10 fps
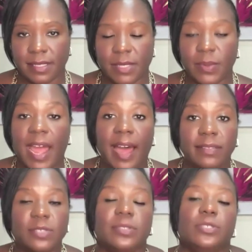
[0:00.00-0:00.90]
So we
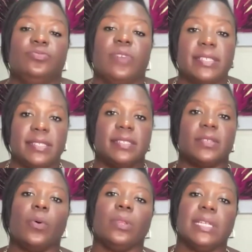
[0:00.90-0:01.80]
have to address this
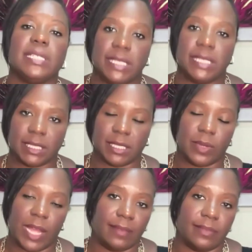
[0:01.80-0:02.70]
holistically.
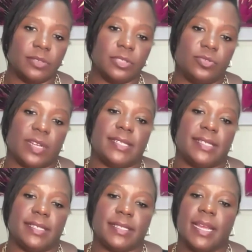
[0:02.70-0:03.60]
We have to address
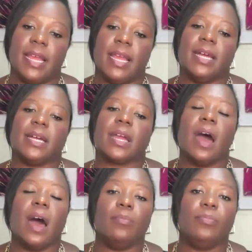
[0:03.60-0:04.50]
this
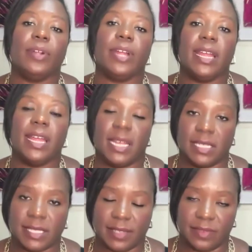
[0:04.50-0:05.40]

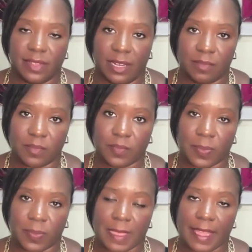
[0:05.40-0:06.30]
comprehensively.
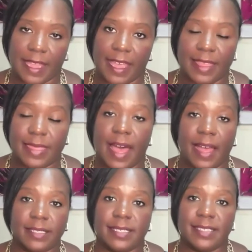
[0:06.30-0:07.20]
And
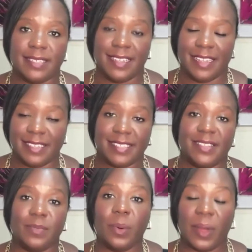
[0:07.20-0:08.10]
that is
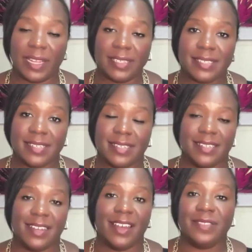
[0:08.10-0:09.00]
the point
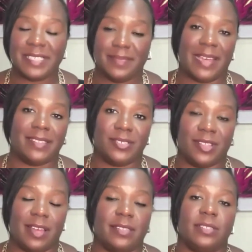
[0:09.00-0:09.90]
of this
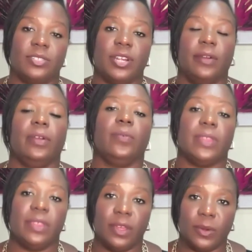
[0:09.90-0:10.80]
masterclass and sharing
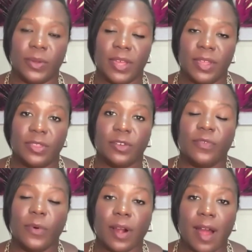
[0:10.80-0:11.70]
with you the
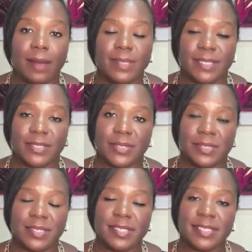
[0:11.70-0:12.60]
four
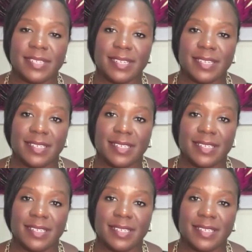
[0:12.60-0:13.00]
obstacles